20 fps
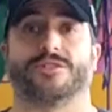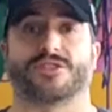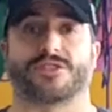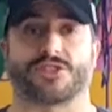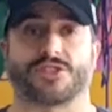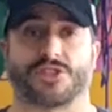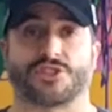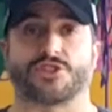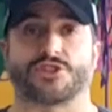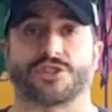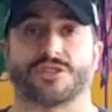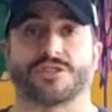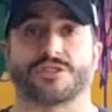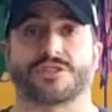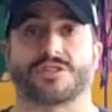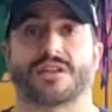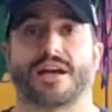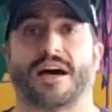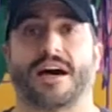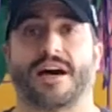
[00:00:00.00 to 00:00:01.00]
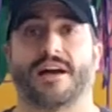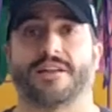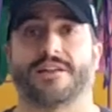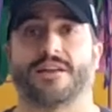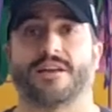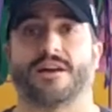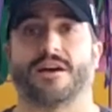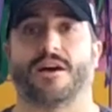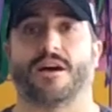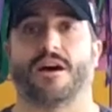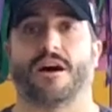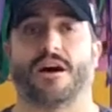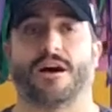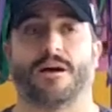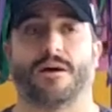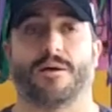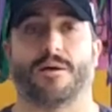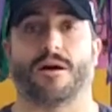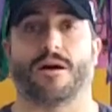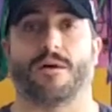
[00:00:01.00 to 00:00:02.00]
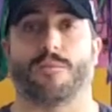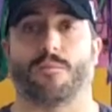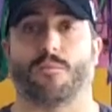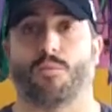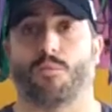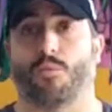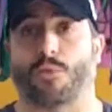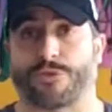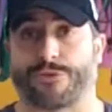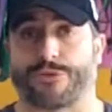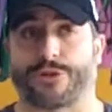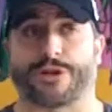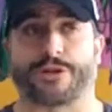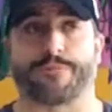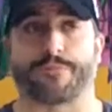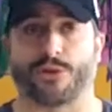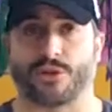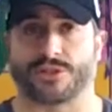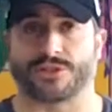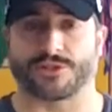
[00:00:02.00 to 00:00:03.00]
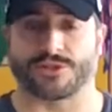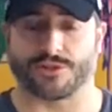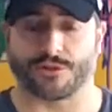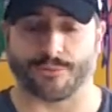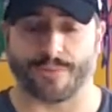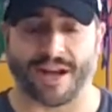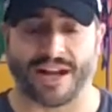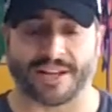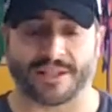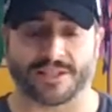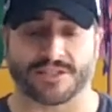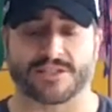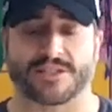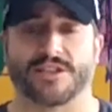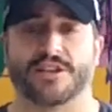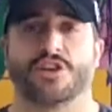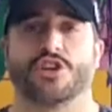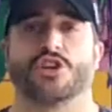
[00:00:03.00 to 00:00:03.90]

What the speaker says: decisions on what they're going to put into their bodies.